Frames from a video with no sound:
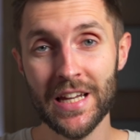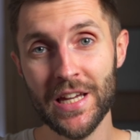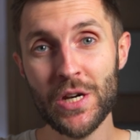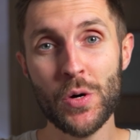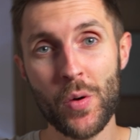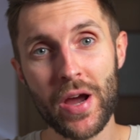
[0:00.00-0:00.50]
in
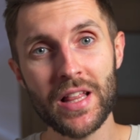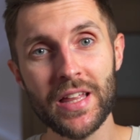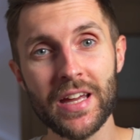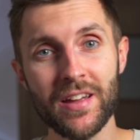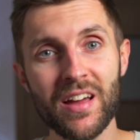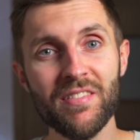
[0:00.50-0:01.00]
a way like
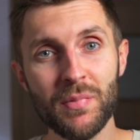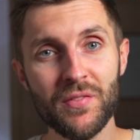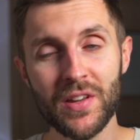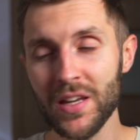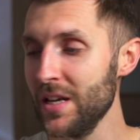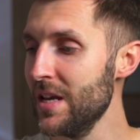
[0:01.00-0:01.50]
an
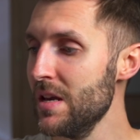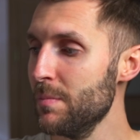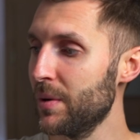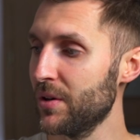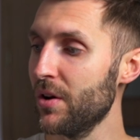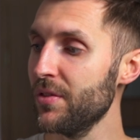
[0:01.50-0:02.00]
FPV.
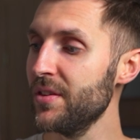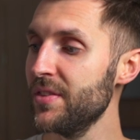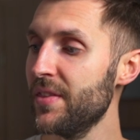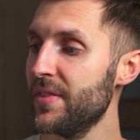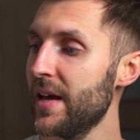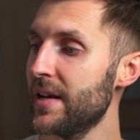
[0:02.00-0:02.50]
But other
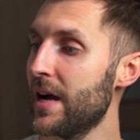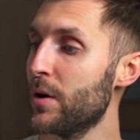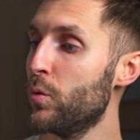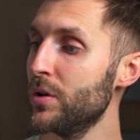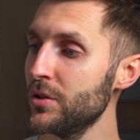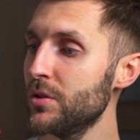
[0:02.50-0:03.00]
than that, I
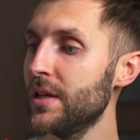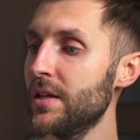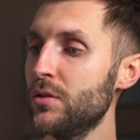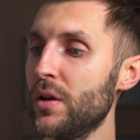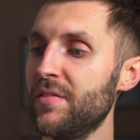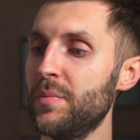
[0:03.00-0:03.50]
wanted to get
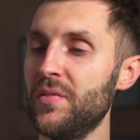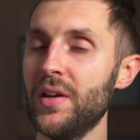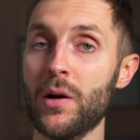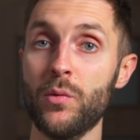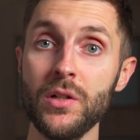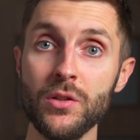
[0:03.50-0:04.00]
into FPV.
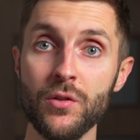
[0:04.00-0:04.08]
I wanted